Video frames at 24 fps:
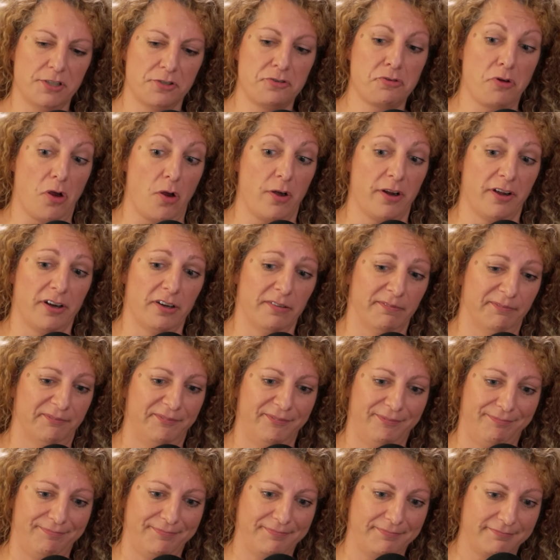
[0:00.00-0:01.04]
Dear Schrodinger,
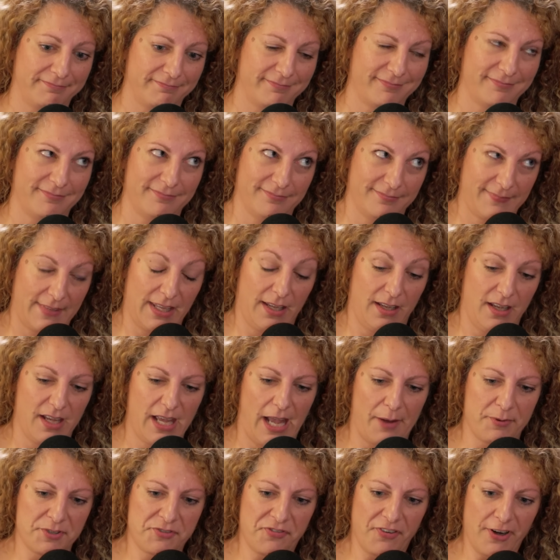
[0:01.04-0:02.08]

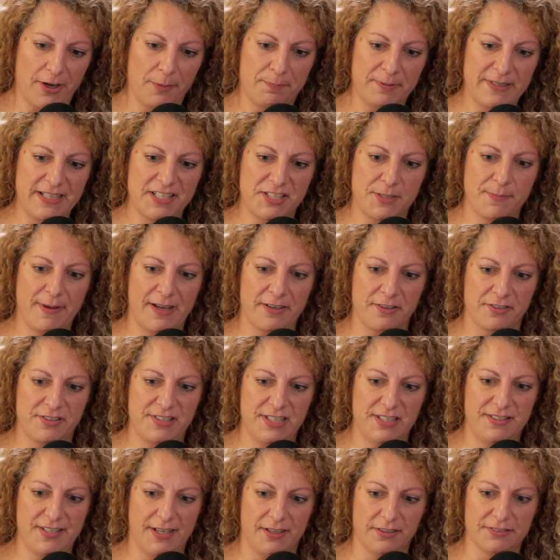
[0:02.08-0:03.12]
I was very pleased about your
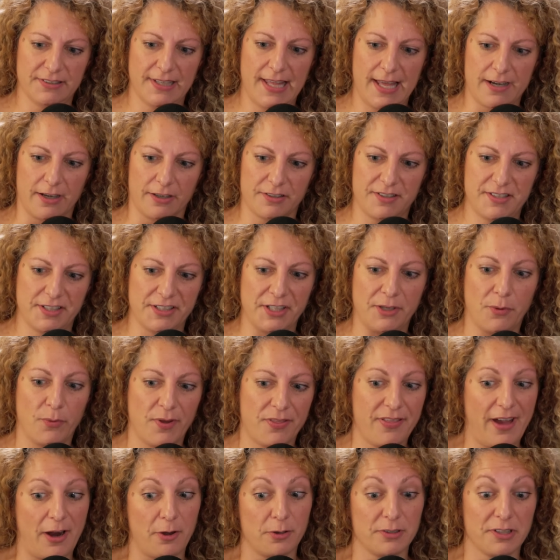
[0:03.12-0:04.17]
detailed letter dealing
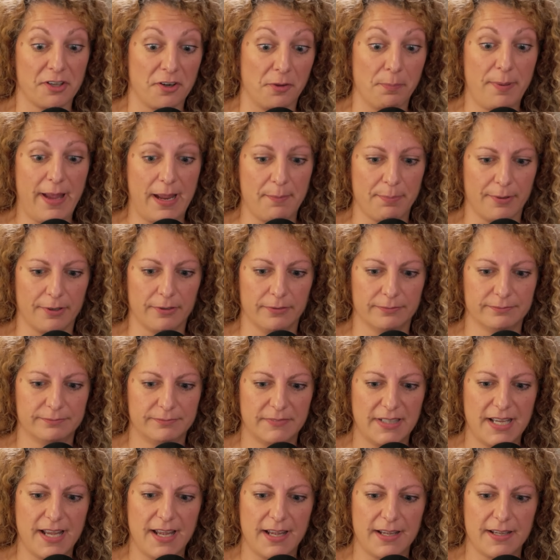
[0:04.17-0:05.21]
with our little paper.
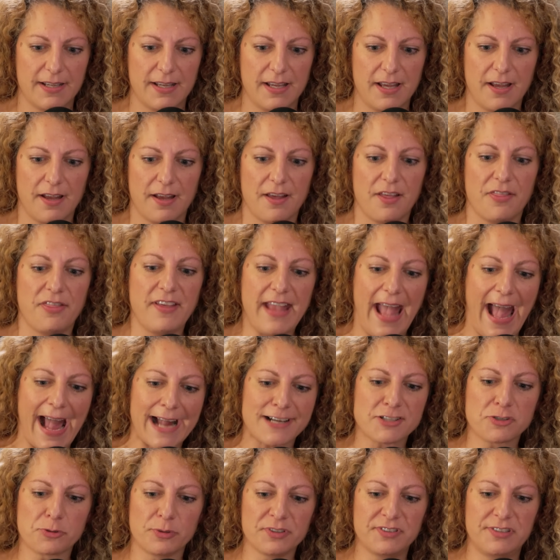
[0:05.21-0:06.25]
The
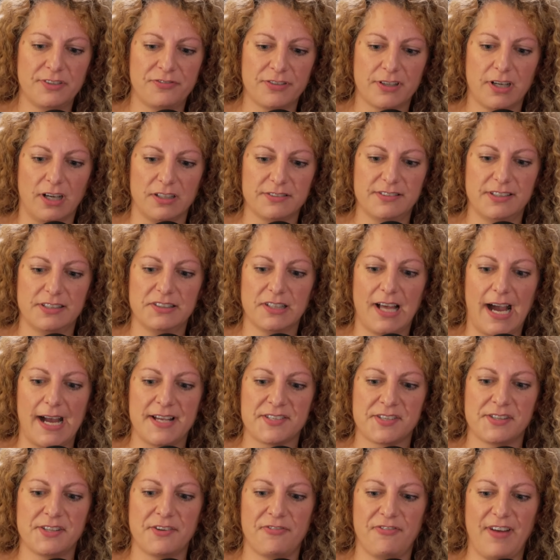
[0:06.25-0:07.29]
actual difficulty
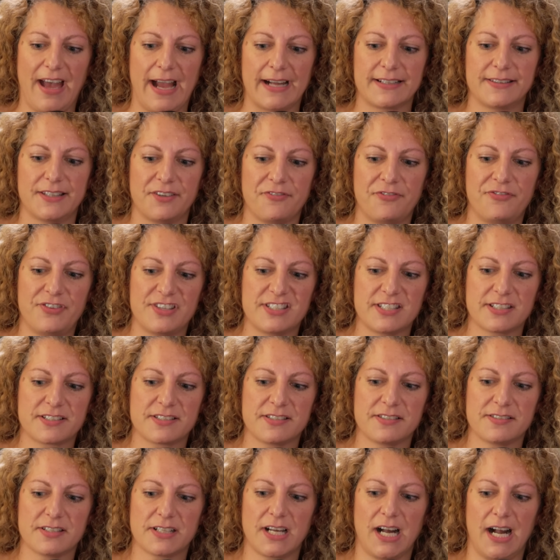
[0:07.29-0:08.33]
lies in the fact that
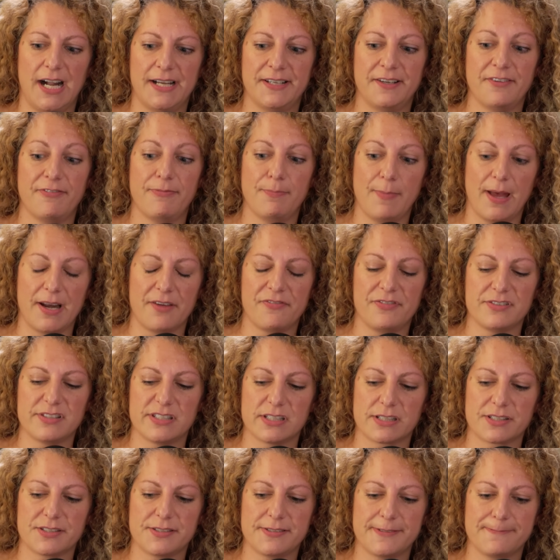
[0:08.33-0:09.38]
physics is a kind of
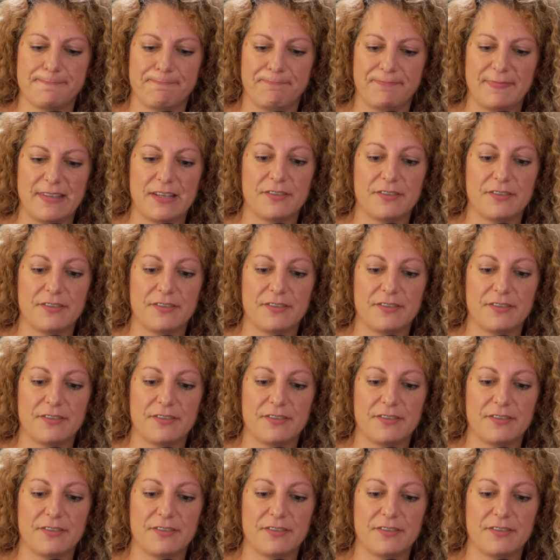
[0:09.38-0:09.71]
metaphysics.